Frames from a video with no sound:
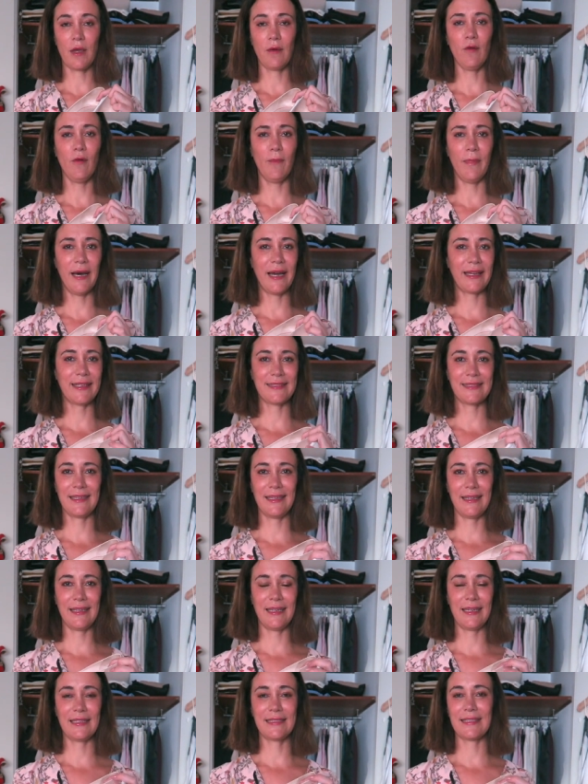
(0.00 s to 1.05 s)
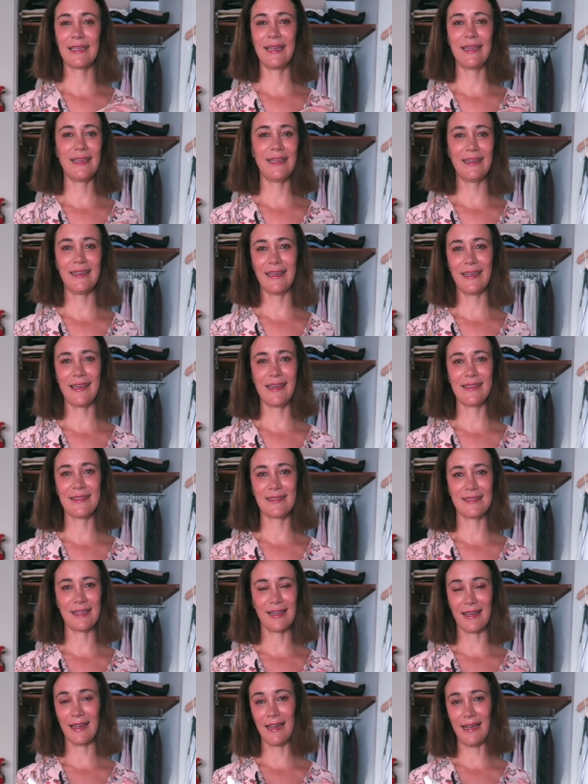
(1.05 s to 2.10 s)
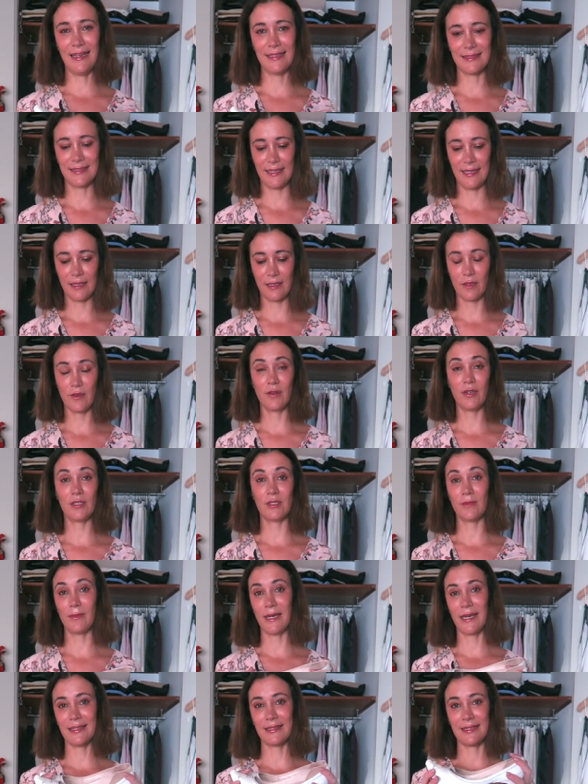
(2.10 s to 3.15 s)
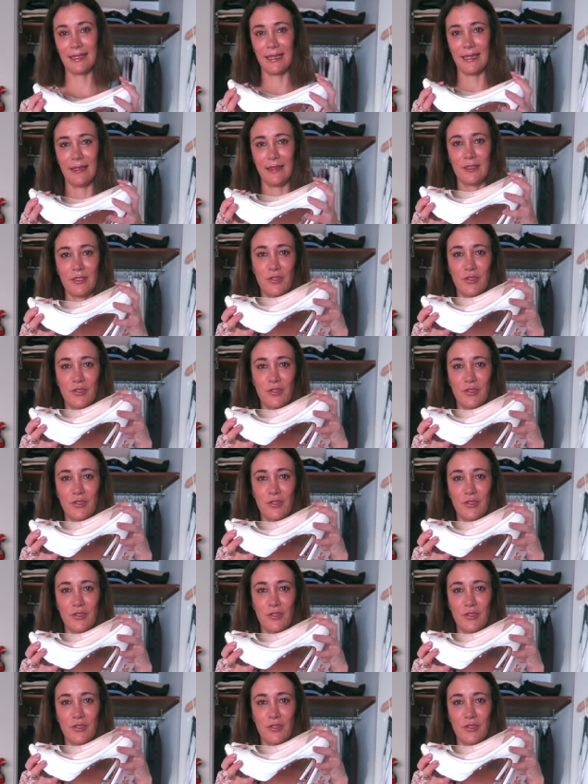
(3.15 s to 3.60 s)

I will buy Celine Celine it's a classic you need to buy a Celine